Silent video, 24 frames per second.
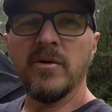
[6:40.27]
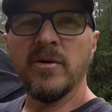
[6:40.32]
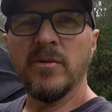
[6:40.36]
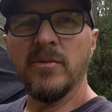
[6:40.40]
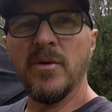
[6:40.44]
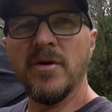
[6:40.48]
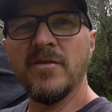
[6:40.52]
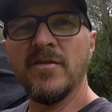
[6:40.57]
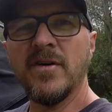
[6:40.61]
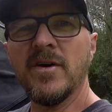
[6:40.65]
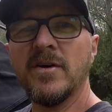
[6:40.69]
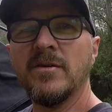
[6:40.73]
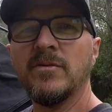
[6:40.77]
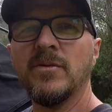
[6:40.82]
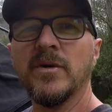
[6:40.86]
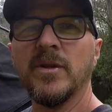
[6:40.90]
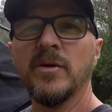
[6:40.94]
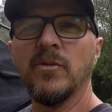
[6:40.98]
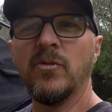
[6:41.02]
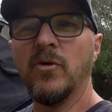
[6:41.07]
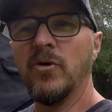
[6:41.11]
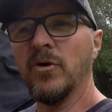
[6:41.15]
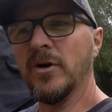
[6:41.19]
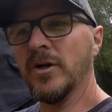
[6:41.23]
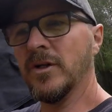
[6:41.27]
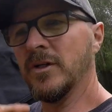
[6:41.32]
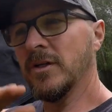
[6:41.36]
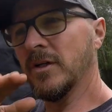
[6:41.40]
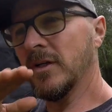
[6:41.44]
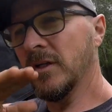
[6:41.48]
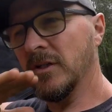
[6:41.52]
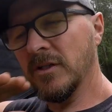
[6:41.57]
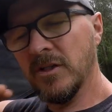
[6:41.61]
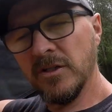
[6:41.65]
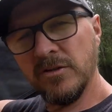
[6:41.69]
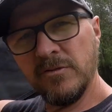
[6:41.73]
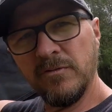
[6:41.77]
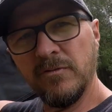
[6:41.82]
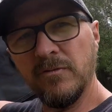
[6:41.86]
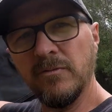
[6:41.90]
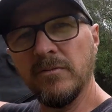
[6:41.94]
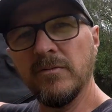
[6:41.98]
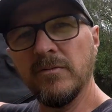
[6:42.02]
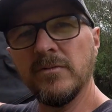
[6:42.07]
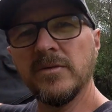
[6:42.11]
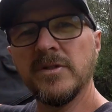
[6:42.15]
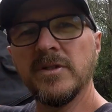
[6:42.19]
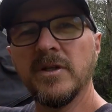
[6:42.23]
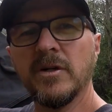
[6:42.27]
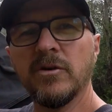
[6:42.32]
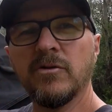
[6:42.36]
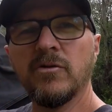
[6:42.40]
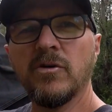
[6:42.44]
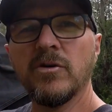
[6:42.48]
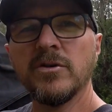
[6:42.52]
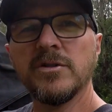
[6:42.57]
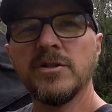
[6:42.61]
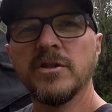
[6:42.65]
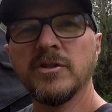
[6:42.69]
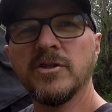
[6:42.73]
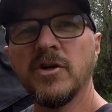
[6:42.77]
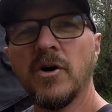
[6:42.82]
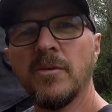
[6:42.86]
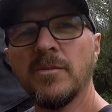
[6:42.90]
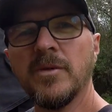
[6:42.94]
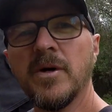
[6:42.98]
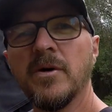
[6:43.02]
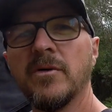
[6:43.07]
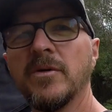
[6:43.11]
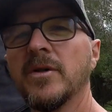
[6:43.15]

River where the water can just sit across the top there in the